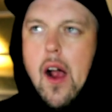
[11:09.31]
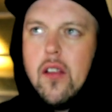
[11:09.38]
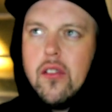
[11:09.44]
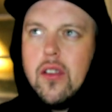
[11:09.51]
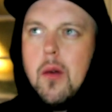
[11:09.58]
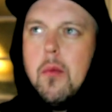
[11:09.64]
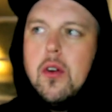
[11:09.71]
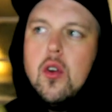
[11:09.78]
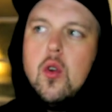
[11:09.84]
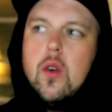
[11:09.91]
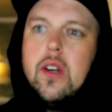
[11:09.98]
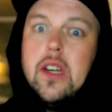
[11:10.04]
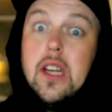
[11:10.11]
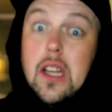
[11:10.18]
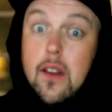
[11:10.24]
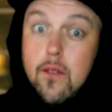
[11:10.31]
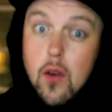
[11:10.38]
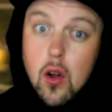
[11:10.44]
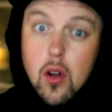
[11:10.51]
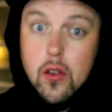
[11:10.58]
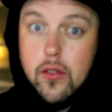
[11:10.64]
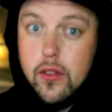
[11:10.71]
As someone who
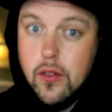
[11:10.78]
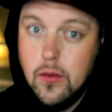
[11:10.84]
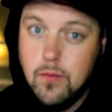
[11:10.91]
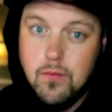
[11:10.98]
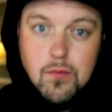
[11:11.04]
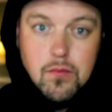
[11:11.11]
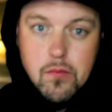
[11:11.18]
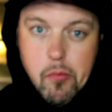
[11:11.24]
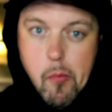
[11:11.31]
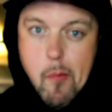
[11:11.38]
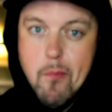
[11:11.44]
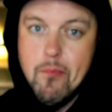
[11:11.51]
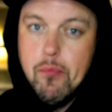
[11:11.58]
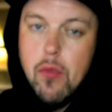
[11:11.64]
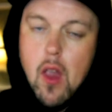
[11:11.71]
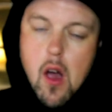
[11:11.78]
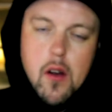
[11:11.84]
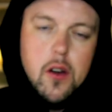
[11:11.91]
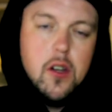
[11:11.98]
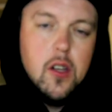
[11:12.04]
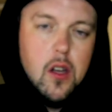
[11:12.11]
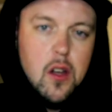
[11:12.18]
defaults
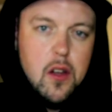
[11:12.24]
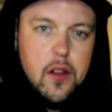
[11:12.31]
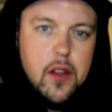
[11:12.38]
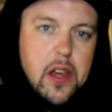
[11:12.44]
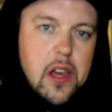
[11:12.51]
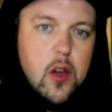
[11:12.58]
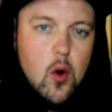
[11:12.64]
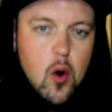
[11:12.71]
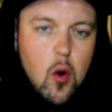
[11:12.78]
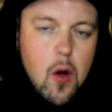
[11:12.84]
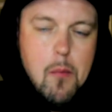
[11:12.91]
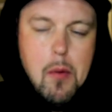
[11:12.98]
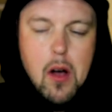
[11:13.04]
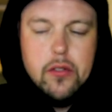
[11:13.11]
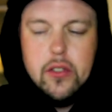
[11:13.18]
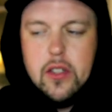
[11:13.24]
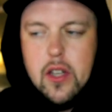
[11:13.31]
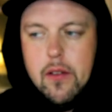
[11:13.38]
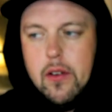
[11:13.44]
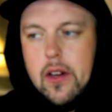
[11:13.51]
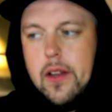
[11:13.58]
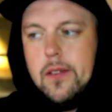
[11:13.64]
to hero and
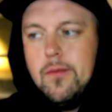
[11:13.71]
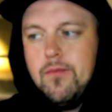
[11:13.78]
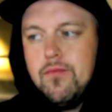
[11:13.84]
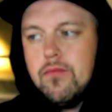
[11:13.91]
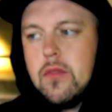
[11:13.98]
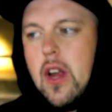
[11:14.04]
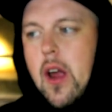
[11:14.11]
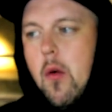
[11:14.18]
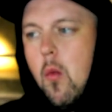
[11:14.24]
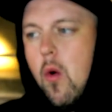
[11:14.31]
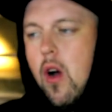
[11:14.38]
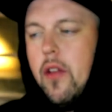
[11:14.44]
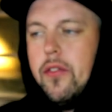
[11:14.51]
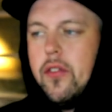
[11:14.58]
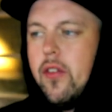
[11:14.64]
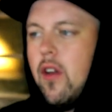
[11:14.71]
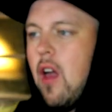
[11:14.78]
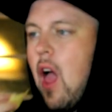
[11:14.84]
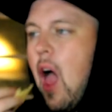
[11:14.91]
positivity and wants